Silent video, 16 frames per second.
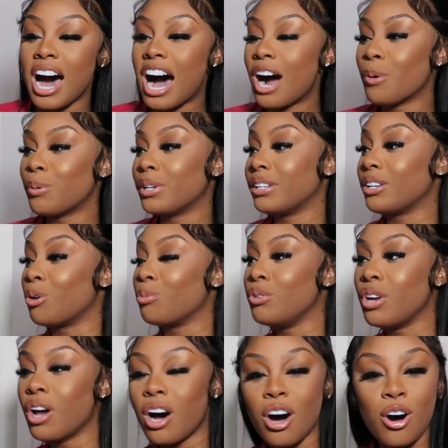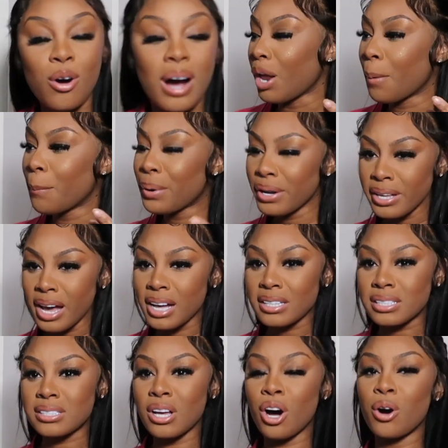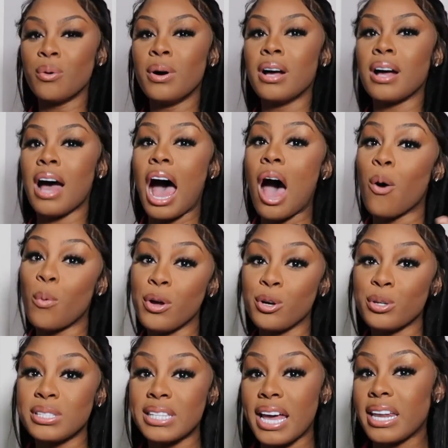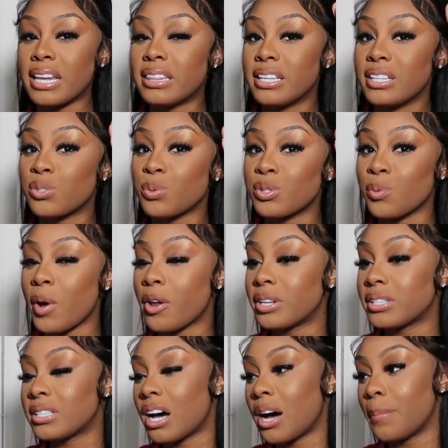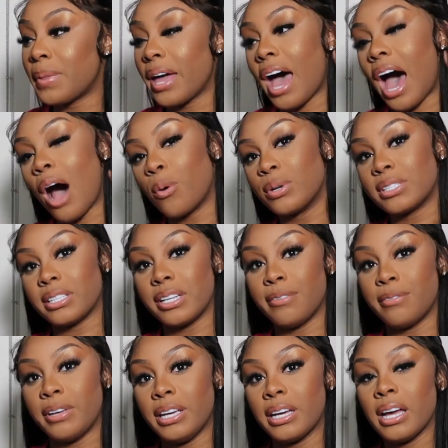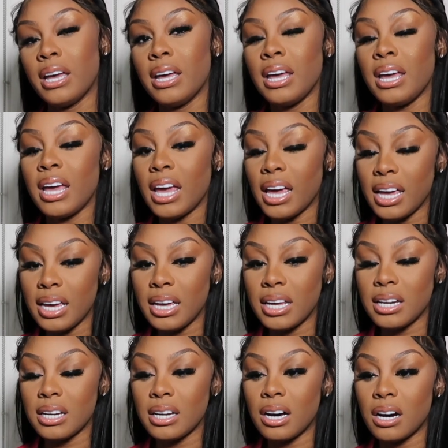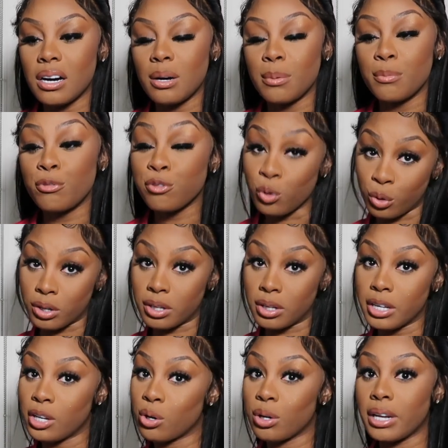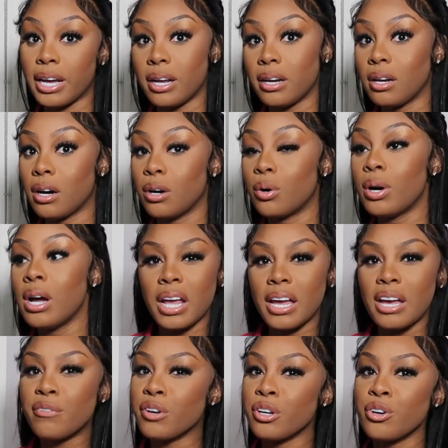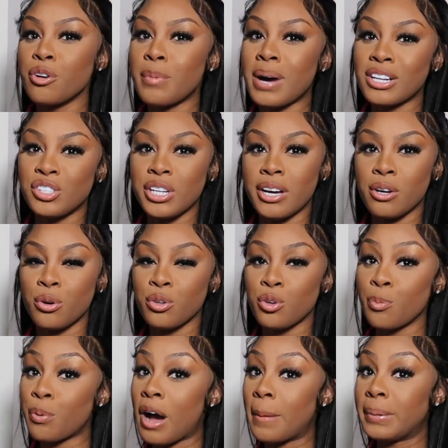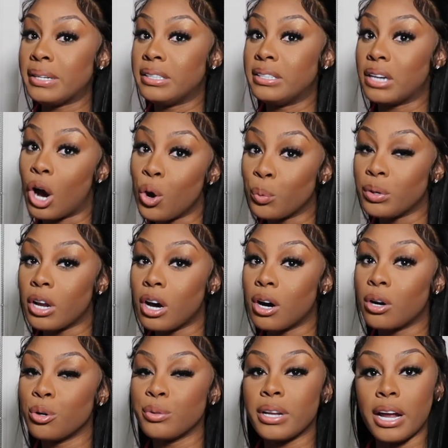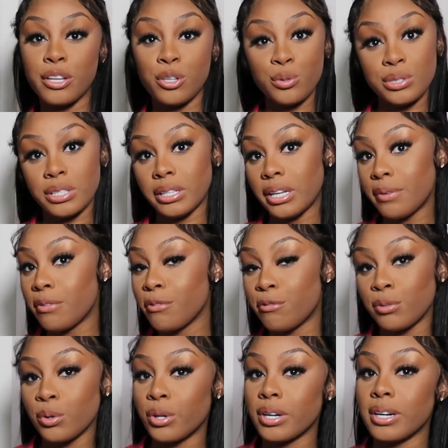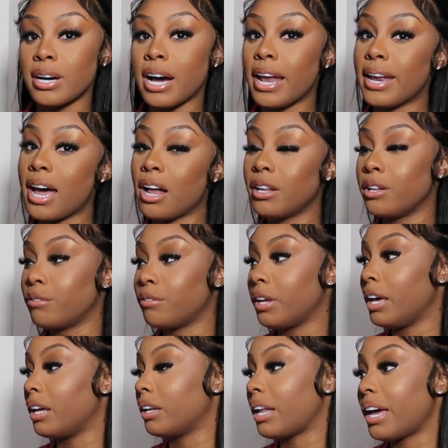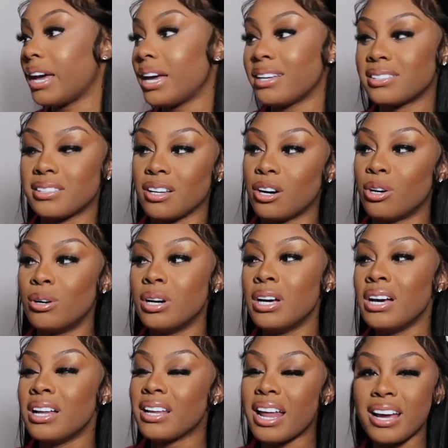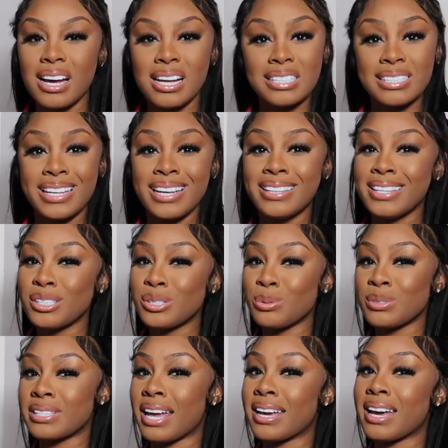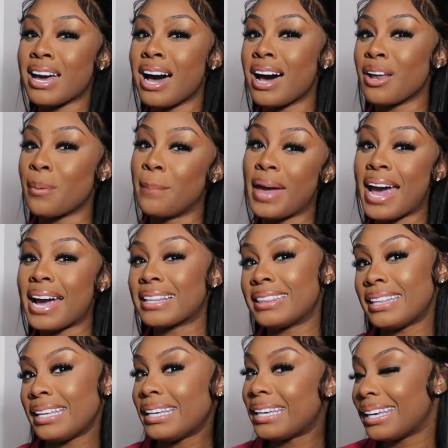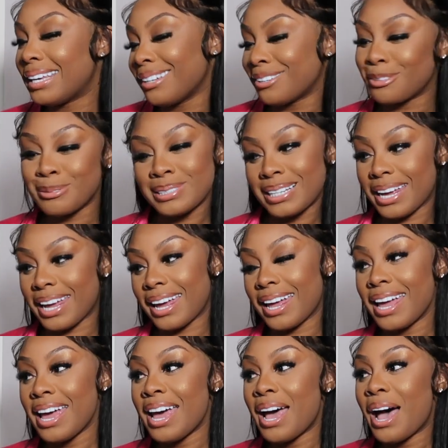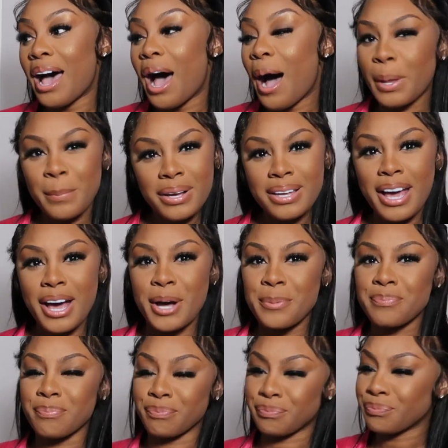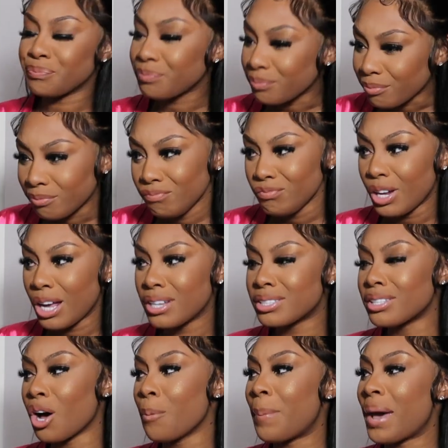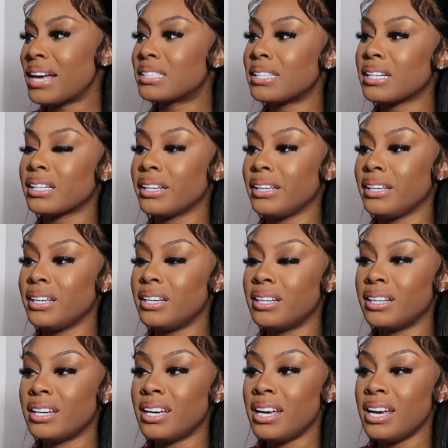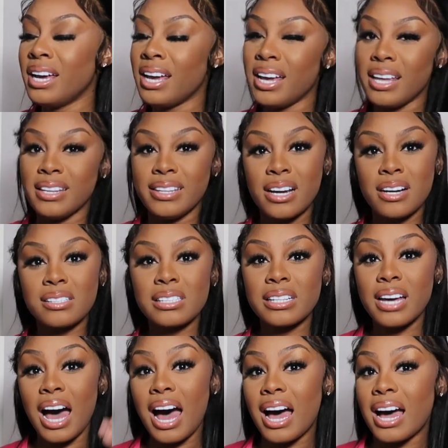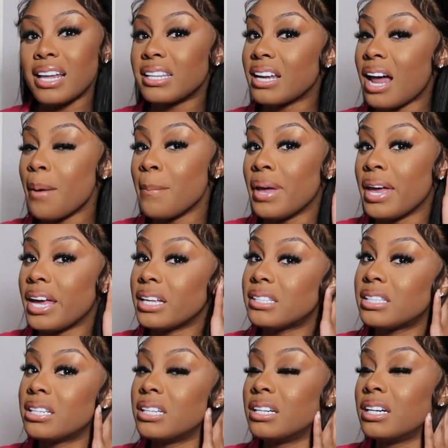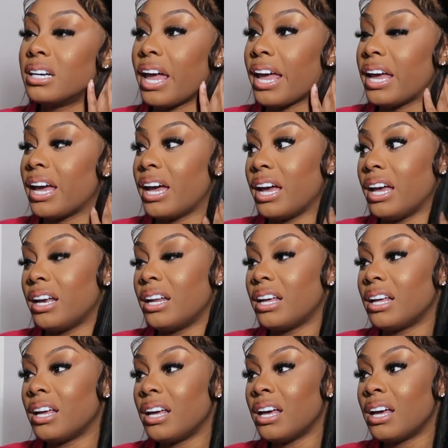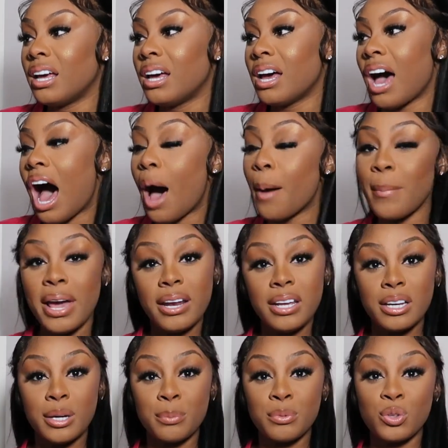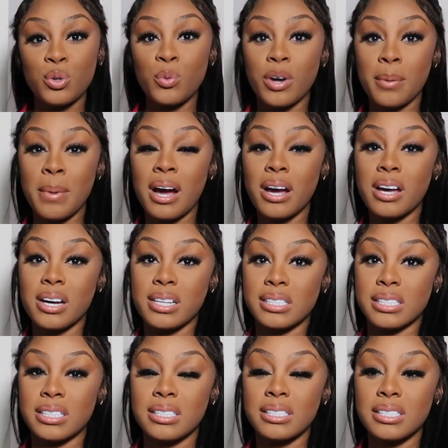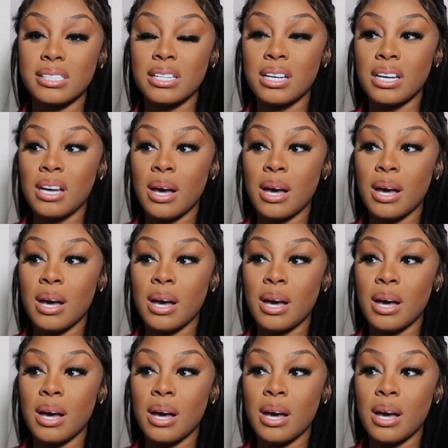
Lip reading: I really don't know. But yeah, so I will say that this was around the time that I was living in Florida, in Orlando. If you're new to my channel, you probably don't know that I used to live in Florida. I now live in LA. So like I said, this was like kind of back then, you know what I'm saying? But yeah, so basically there's a guy that I met, and I met him through one of my cousins.